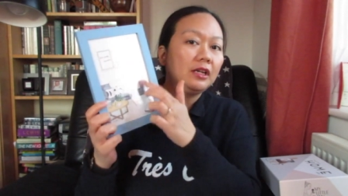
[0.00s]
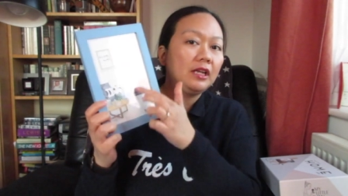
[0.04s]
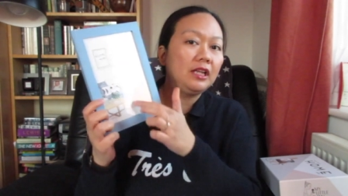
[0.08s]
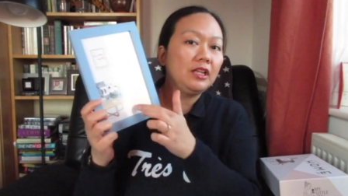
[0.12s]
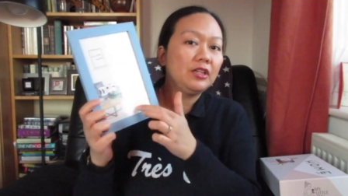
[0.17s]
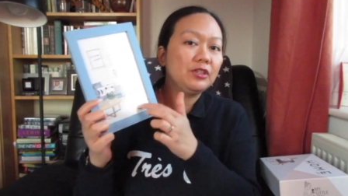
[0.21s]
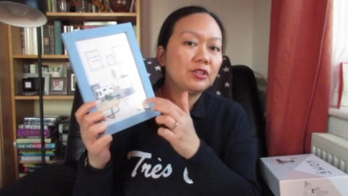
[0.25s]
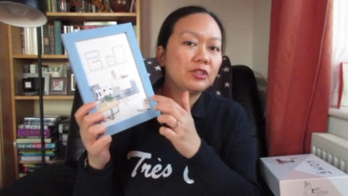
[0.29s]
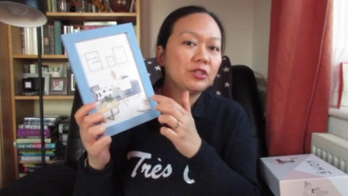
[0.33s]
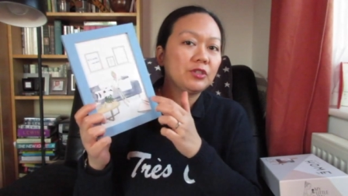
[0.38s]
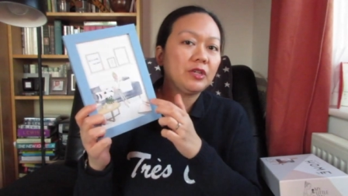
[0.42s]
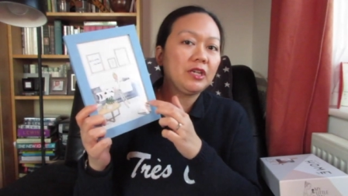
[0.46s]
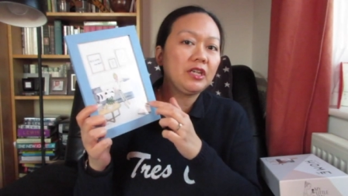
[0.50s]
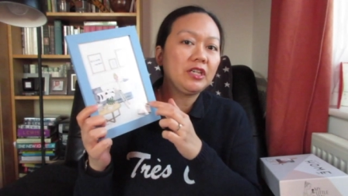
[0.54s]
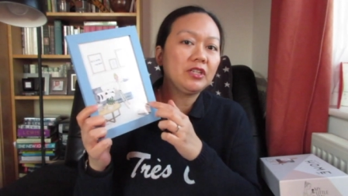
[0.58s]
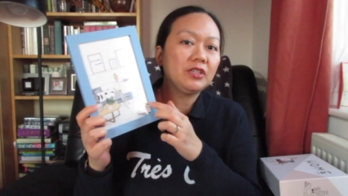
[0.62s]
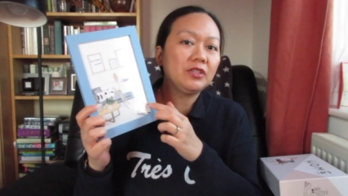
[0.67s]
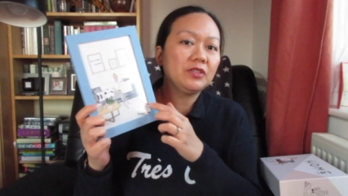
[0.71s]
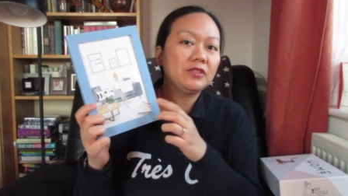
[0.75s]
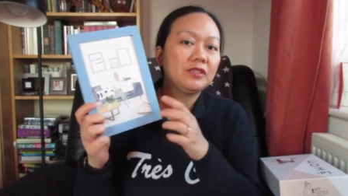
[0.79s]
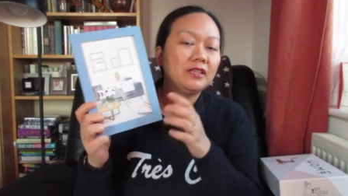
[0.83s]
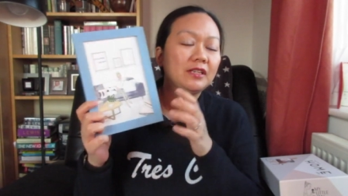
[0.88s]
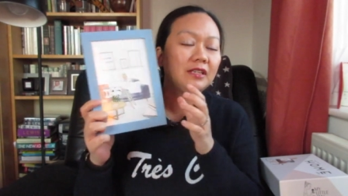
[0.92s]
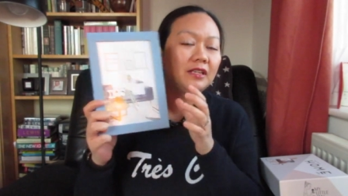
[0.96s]

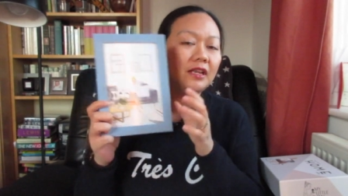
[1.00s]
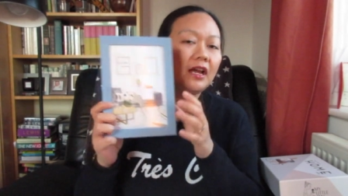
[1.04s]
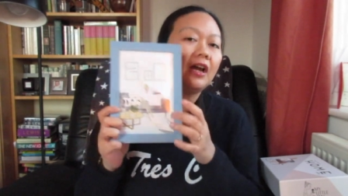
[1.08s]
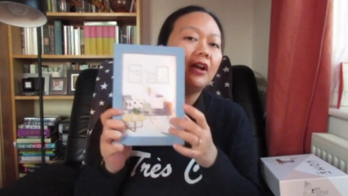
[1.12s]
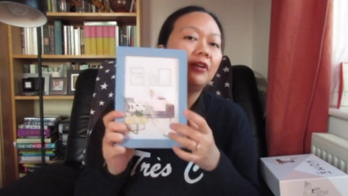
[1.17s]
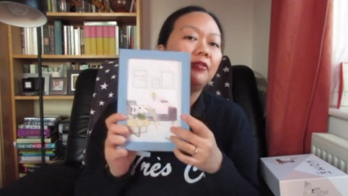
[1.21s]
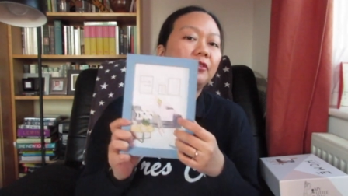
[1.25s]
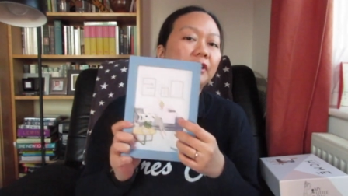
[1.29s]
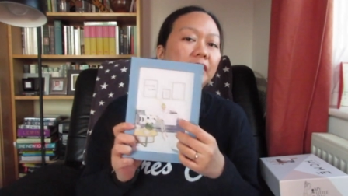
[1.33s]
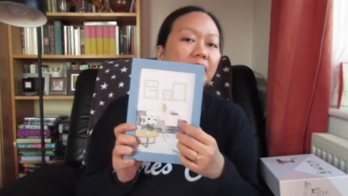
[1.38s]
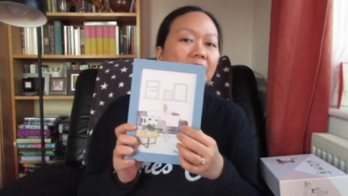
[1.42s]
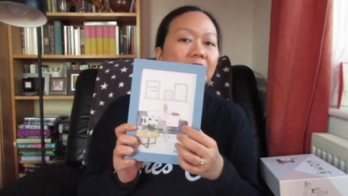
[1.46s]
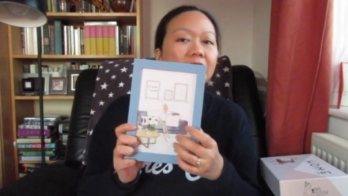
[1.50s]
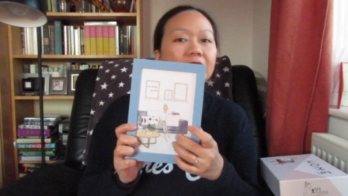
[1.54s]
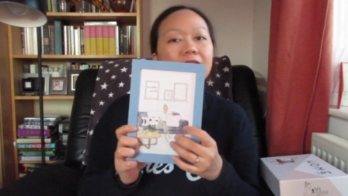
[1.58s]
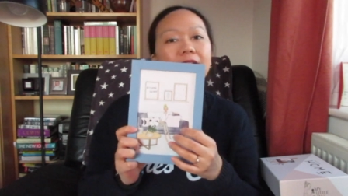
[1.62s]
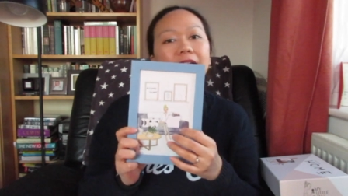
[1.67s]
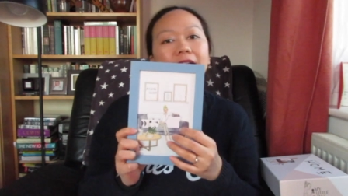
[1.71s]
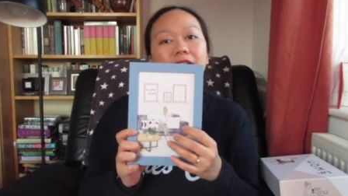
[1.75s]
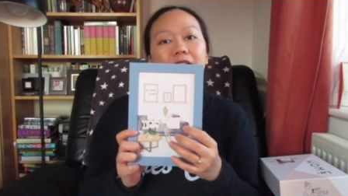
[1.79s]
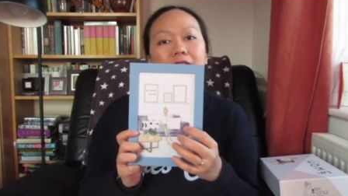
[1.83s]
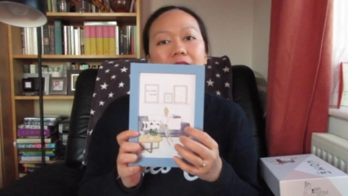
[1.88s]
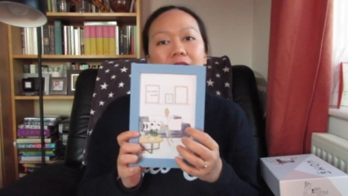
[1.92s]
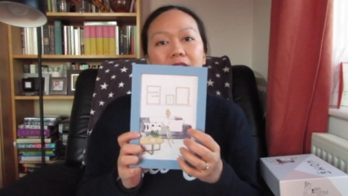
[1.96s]
illustrations, and I really
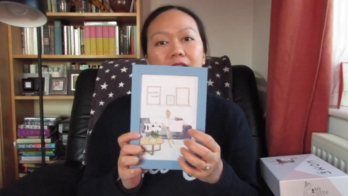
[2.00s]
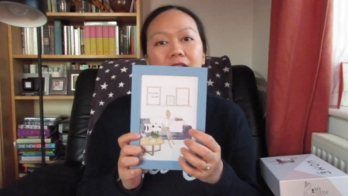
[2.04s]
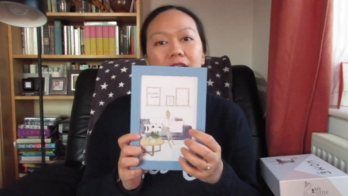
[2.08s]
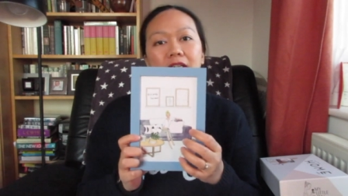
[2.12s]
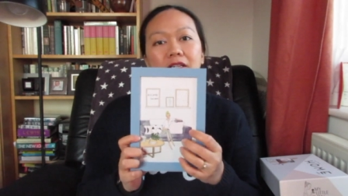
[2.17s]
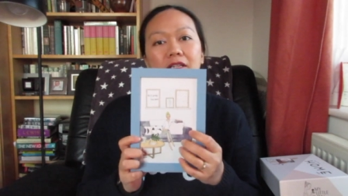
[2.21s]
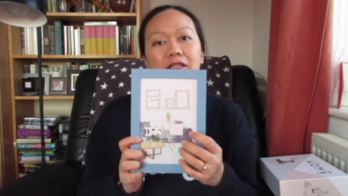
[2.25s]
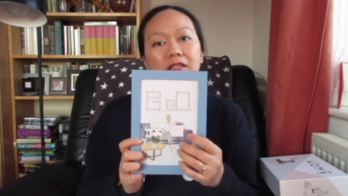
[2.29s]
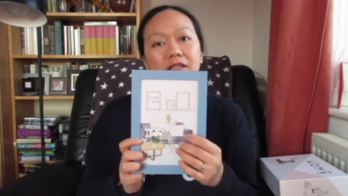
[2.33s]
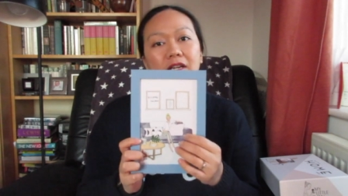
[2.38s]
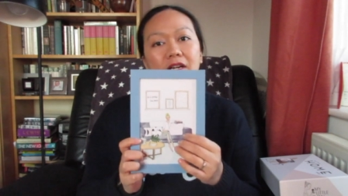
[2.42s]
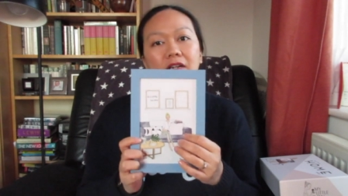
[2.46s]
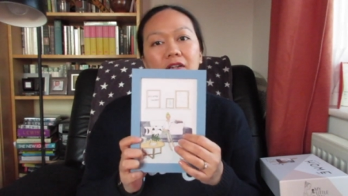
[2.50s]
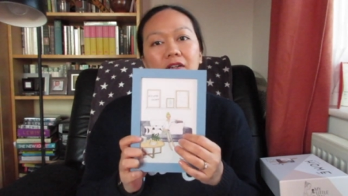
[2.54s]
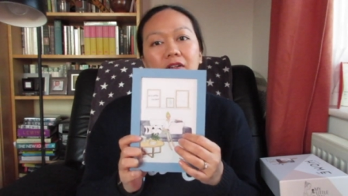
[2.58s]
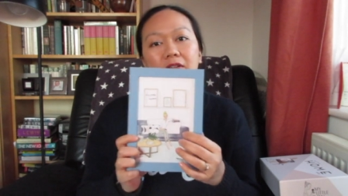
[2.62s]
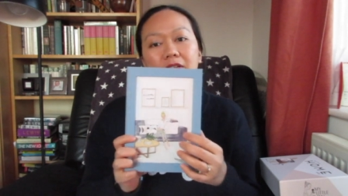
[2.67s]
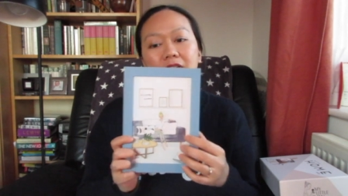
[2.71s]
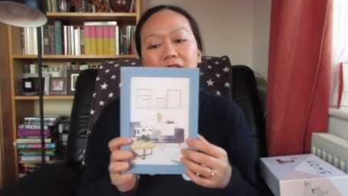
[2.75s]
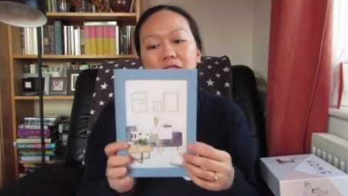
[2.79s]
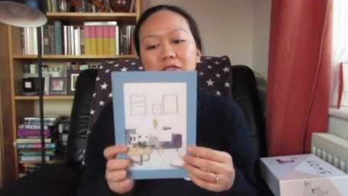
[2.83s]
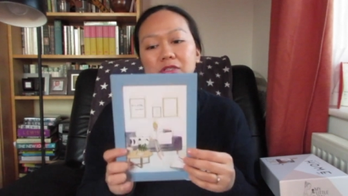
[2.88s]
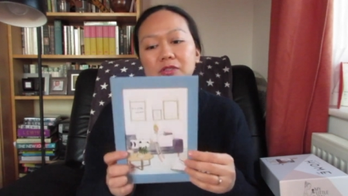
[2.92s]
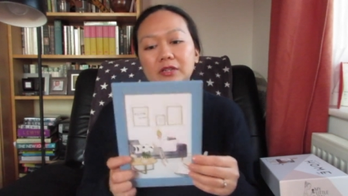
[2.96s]
like the Kanako
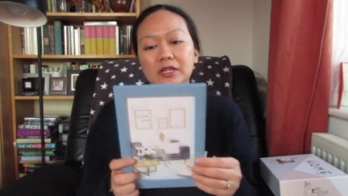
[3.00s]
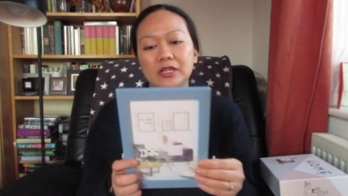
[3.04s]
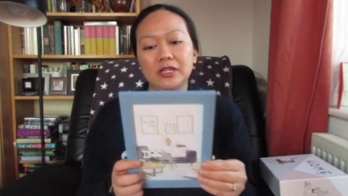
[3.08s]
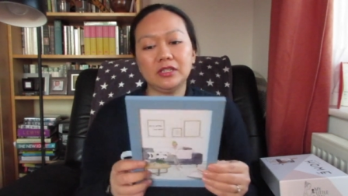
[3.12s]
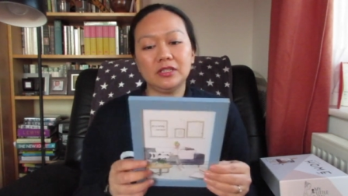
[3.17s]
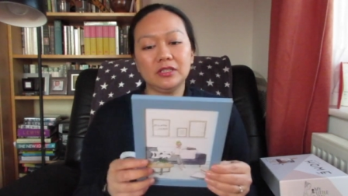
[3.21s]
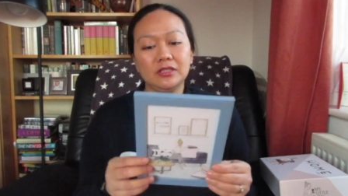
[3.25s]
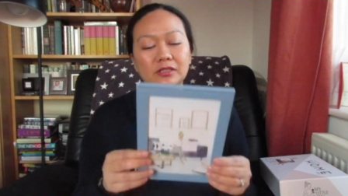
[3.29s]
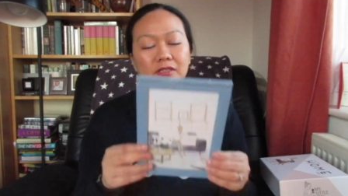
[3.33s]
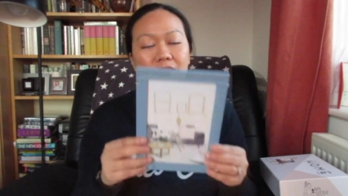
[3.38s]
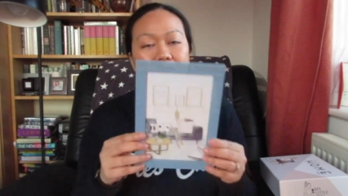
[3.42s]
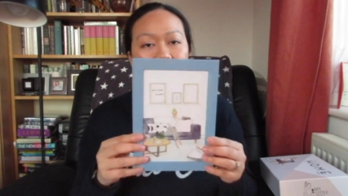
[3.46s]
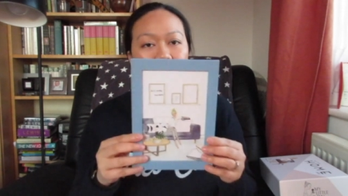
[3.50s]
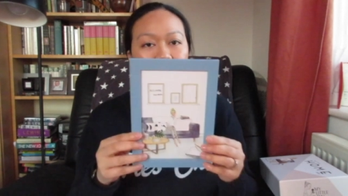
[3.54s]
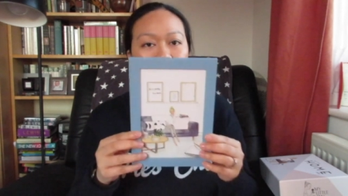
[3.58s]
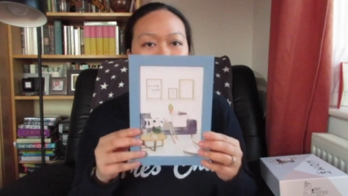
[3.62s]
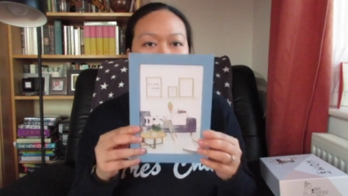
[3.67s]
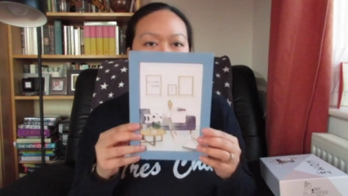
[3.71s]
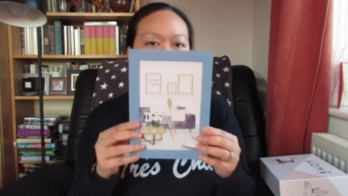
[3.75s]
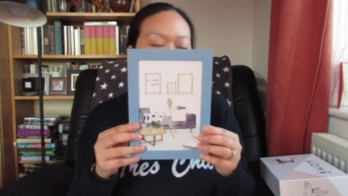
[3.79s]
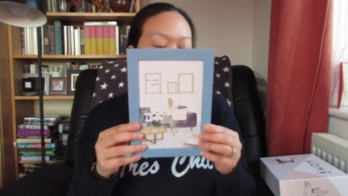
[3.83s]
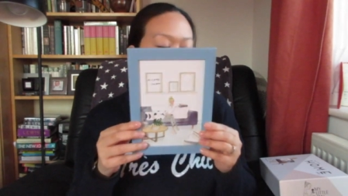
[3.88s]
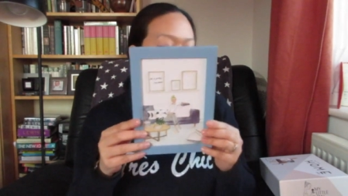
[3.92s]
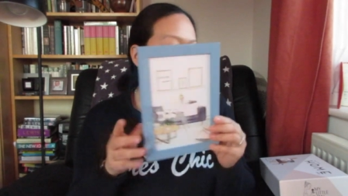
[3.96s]
illustrations, so
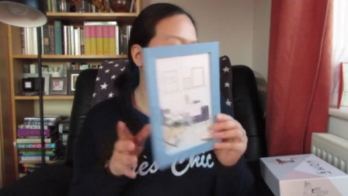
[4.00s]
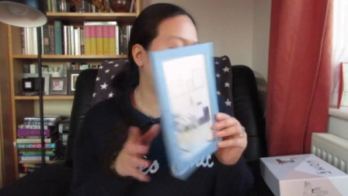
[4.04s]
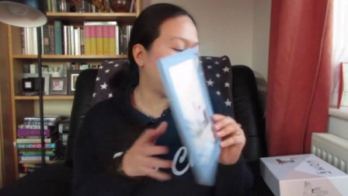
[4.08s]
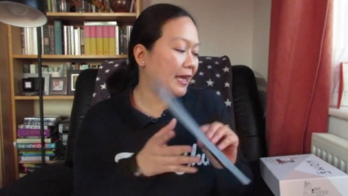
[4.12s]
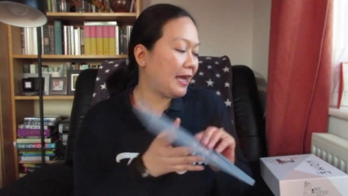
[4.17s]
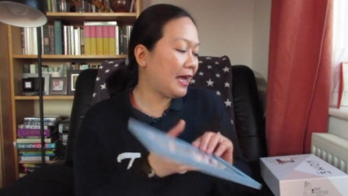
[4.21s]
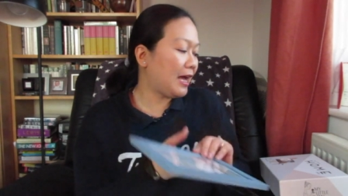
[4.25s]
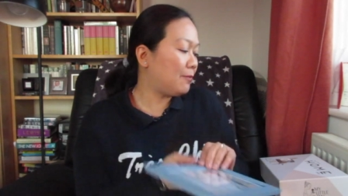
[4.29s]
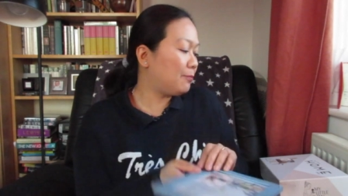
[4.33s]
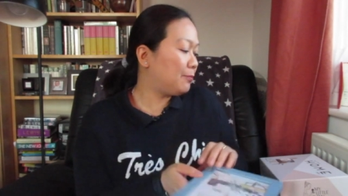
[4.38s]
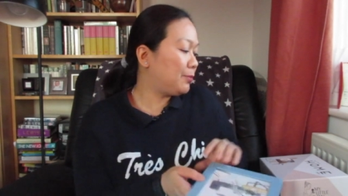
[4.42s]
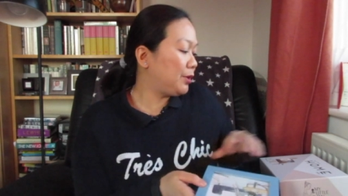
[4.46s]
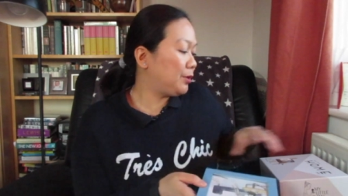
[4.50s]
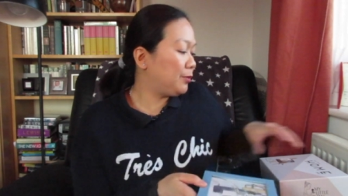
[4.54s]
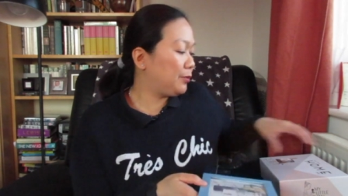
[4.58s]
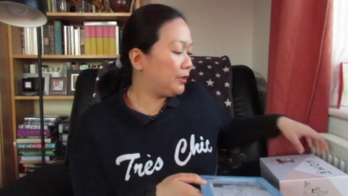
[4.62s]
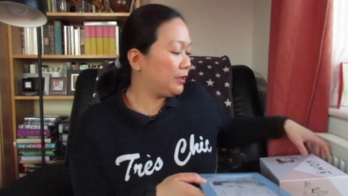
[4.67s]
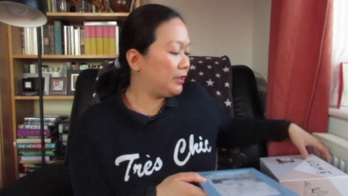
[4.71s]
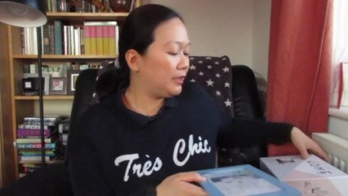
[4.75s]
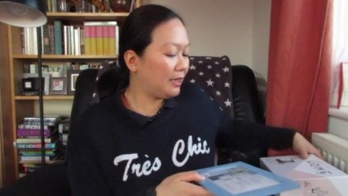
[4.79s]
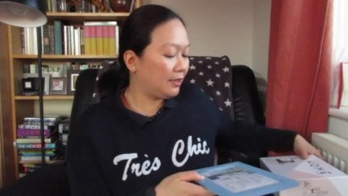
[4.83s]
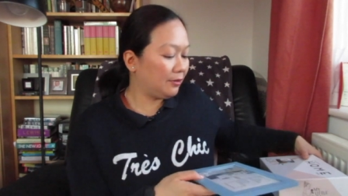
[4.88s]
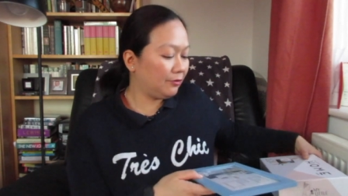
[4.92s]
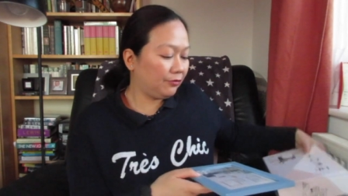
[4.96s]
I'm really happy
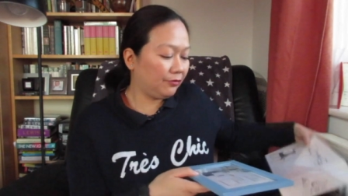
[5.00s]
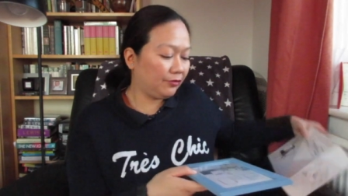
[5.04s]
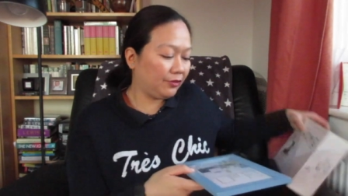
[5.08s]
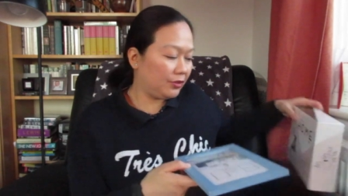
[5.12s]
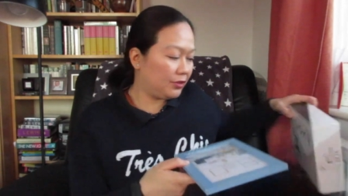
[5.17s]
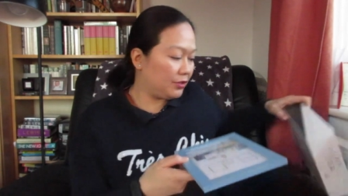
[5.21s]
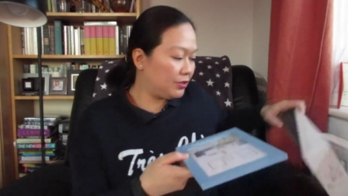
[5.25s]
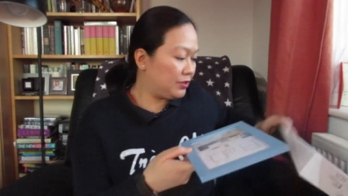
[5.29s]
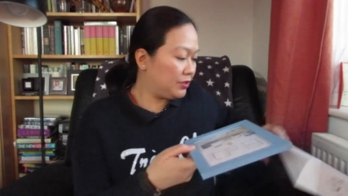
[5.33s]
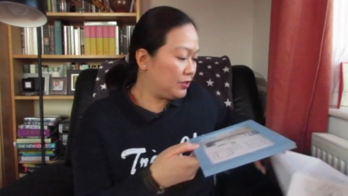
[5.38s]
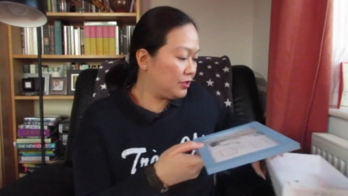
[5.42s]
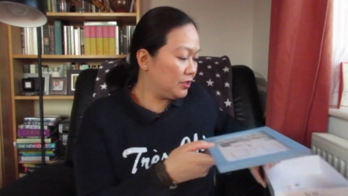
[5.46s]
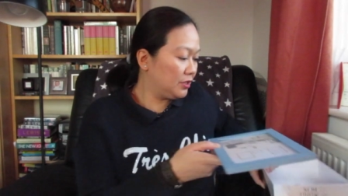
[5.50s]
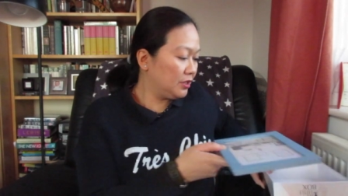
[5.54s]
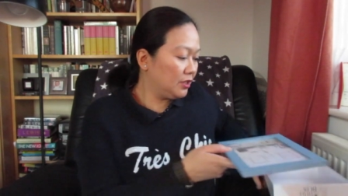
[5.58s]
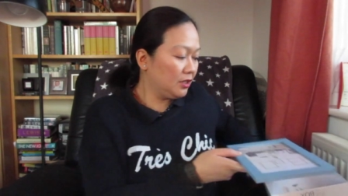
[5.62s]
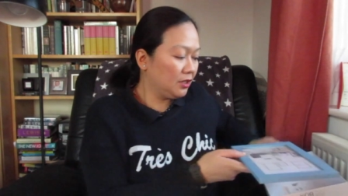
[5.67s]
with that first